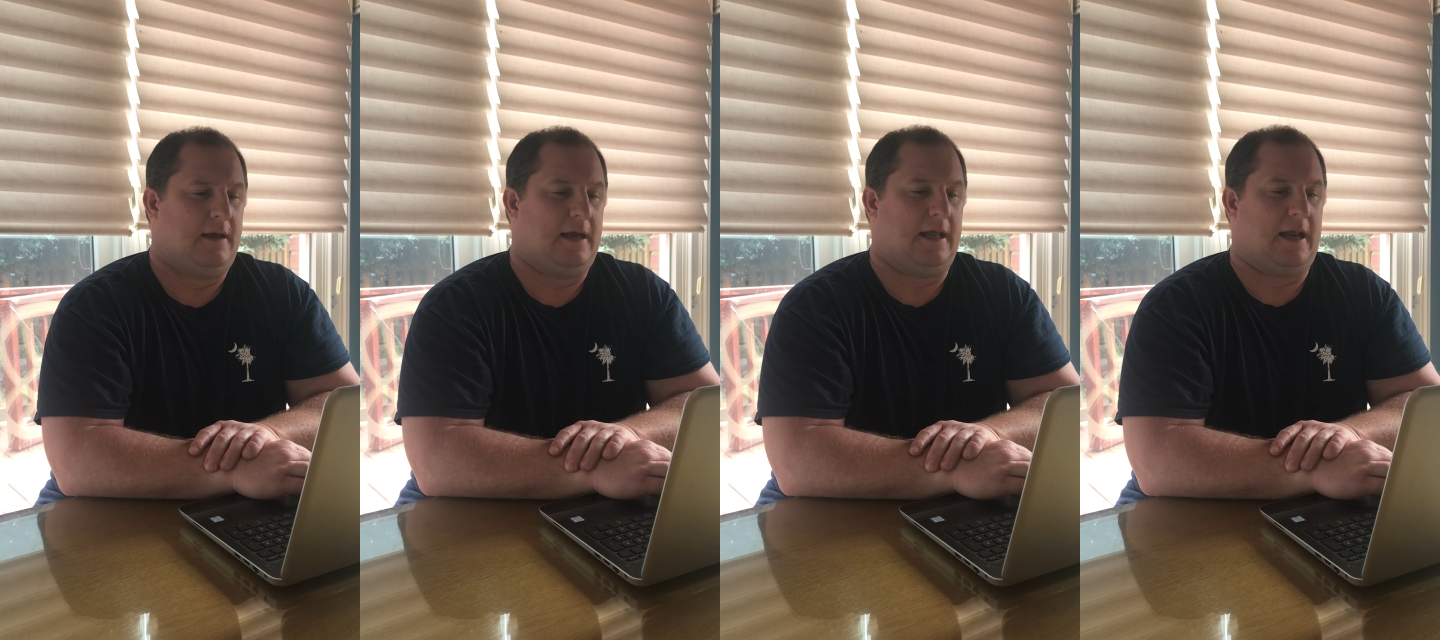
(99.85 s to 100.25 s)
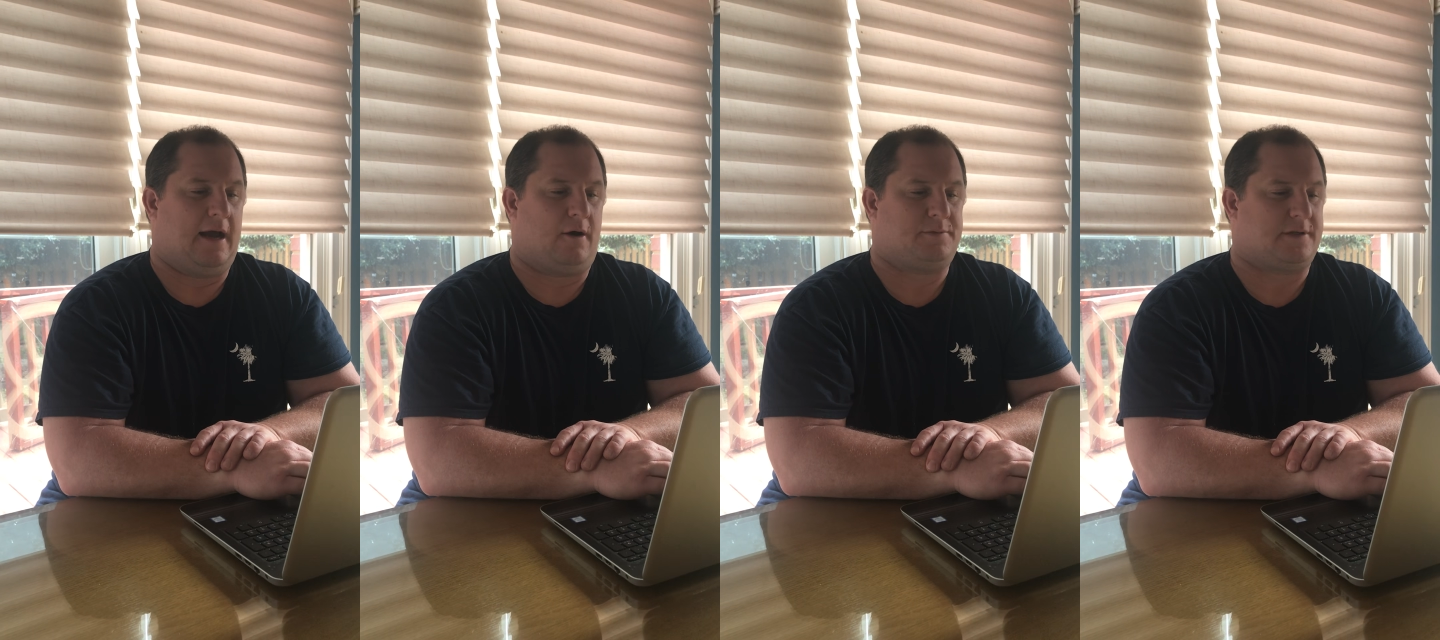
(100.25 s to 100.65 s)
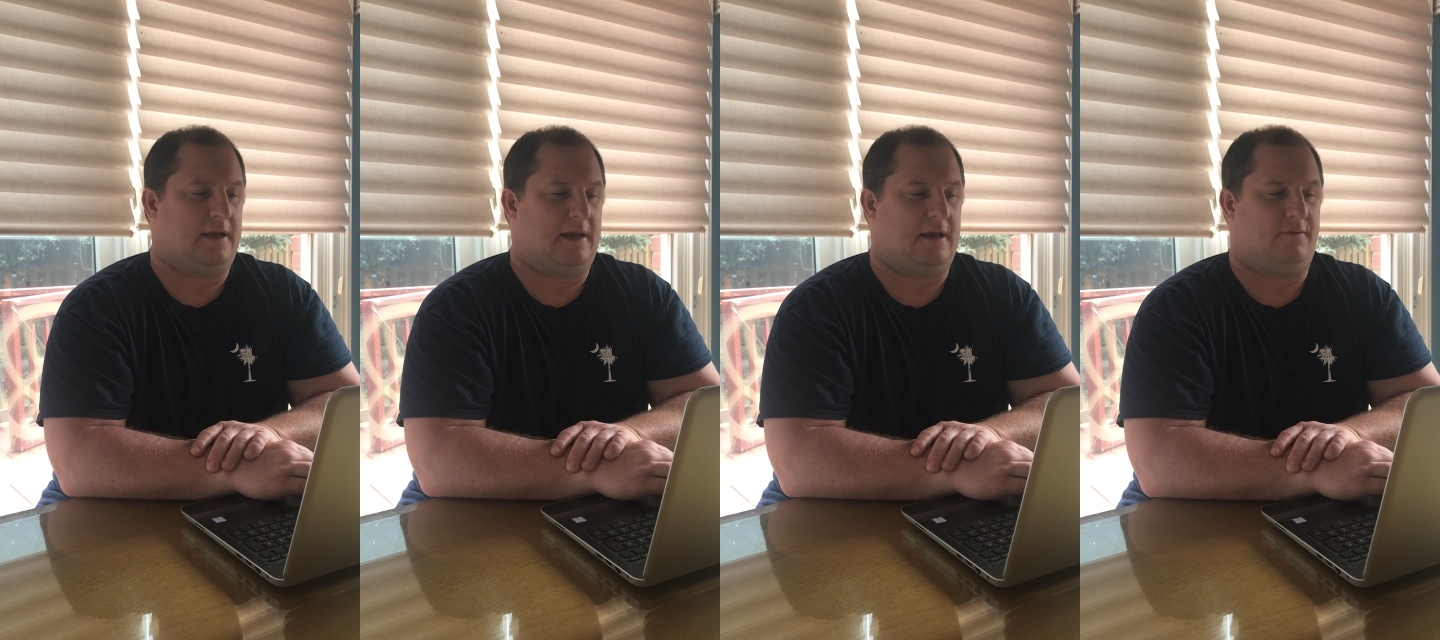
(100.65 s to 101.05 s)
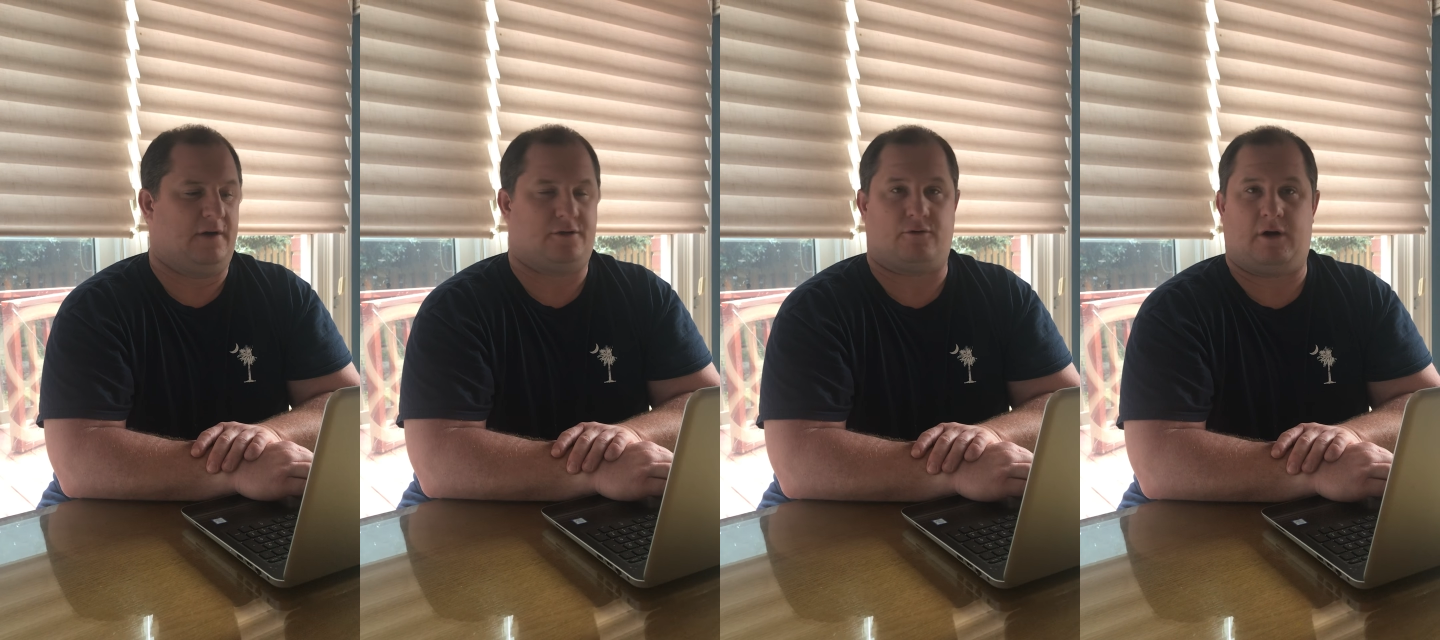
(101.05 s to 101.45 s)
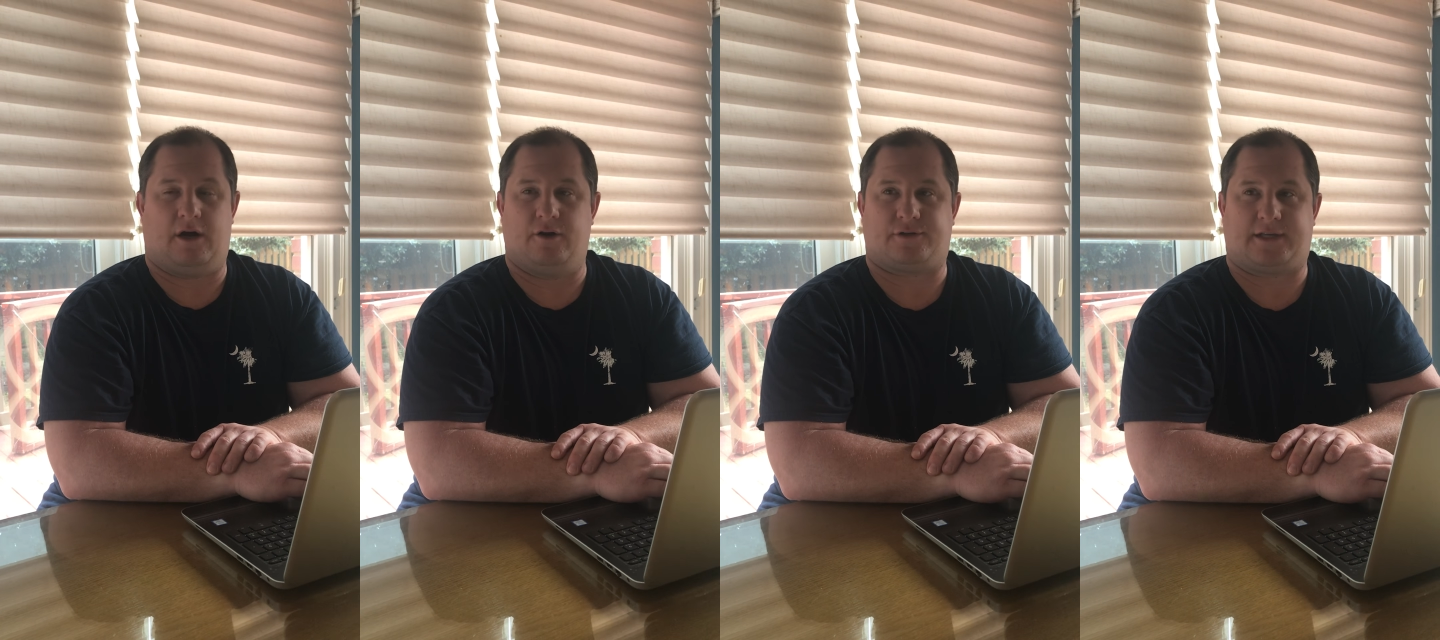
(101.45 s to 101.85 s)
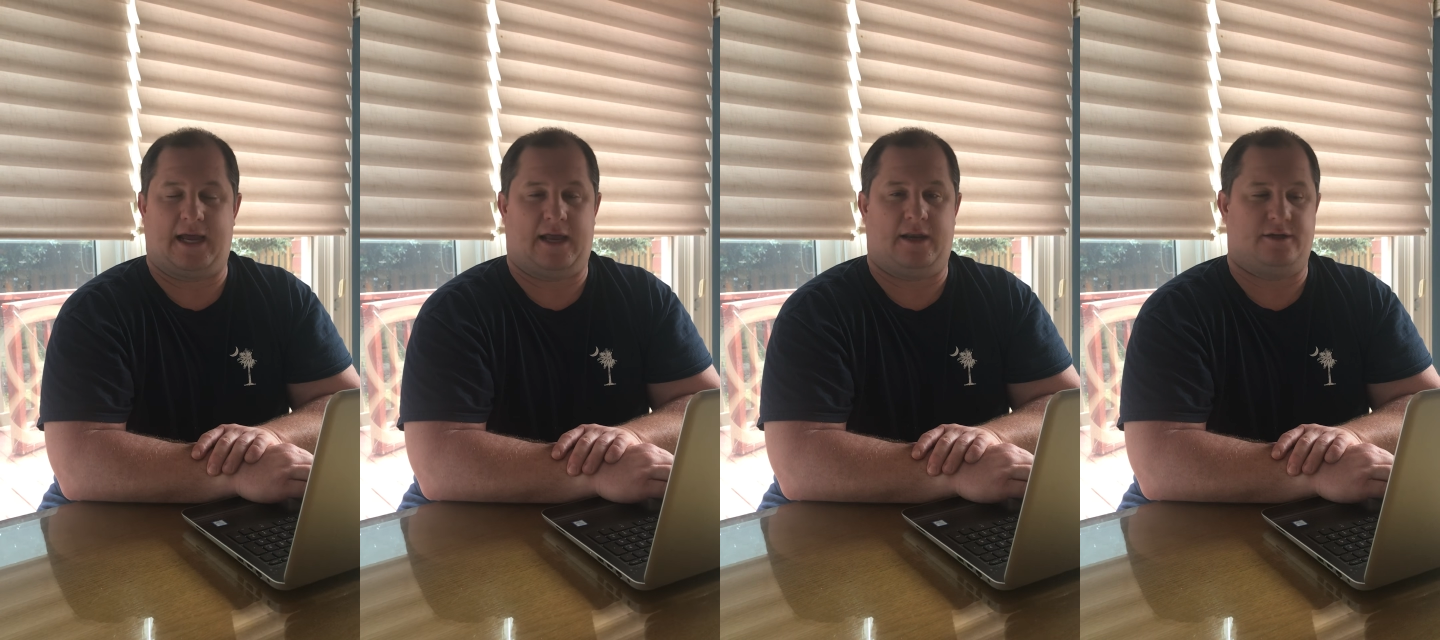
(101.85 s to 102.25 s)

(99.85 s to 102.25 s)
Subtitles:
It helps an individual understand